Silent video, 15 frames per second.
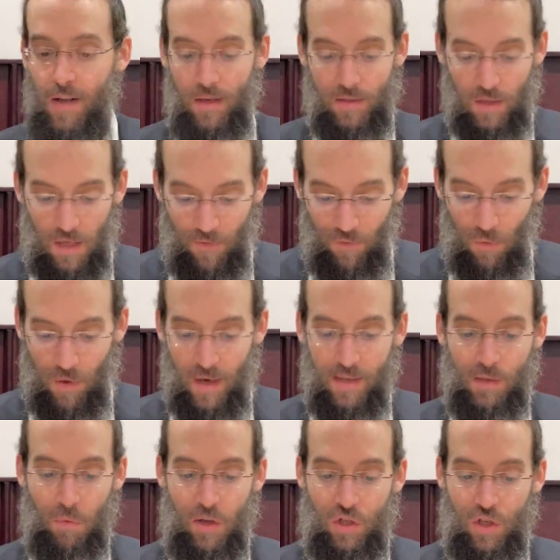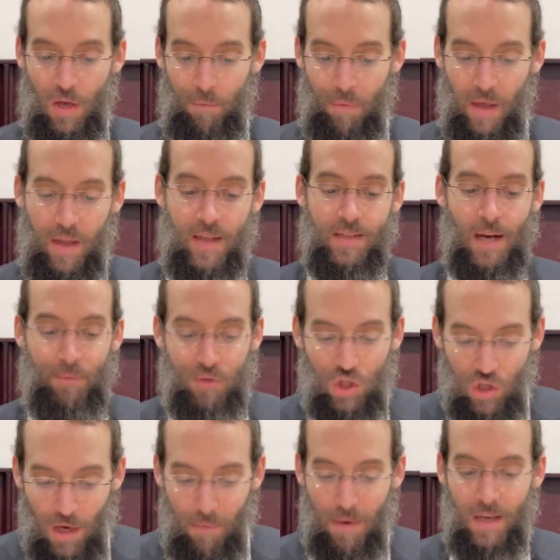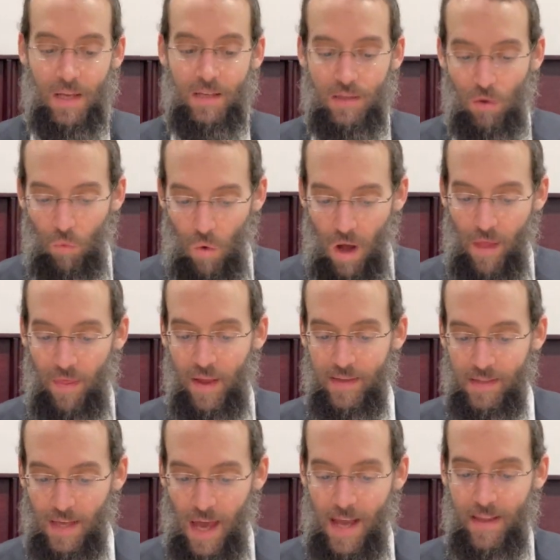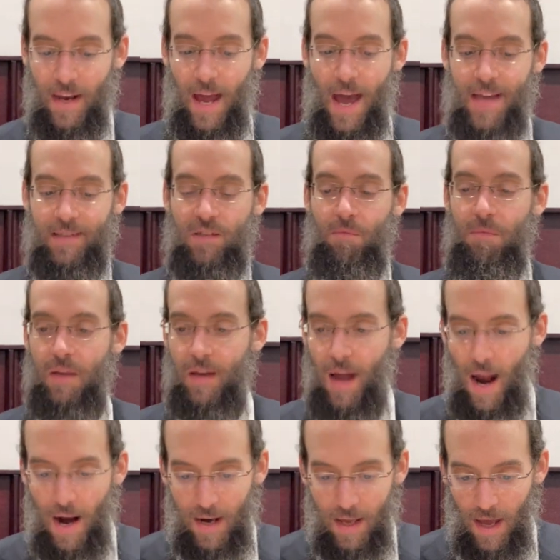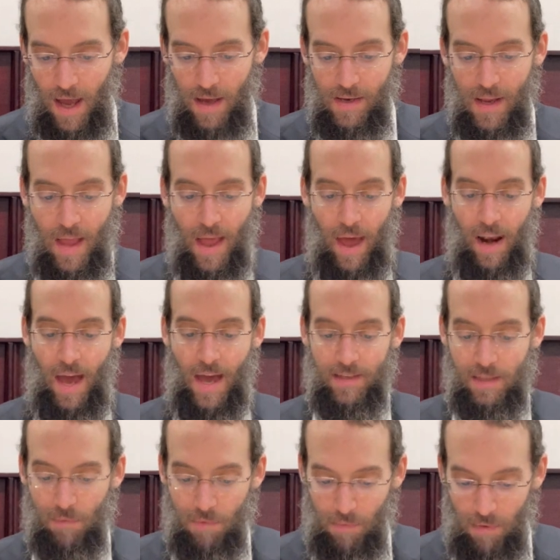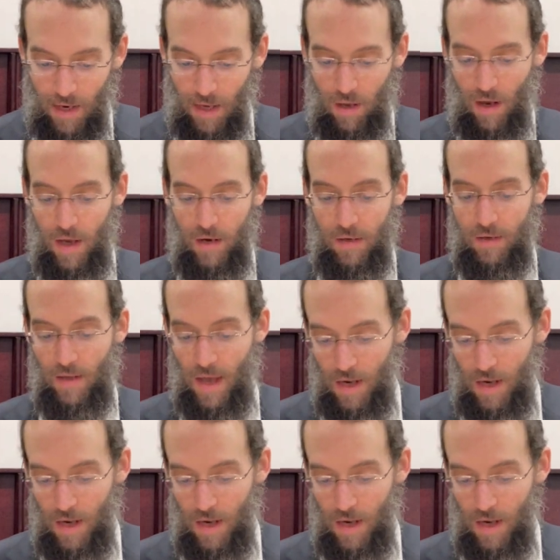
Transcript: So therefore, we're going to switch the opinions. Rab Shimon is the one that's saying that it has to be Karka and it has to be Bnei Chayrin.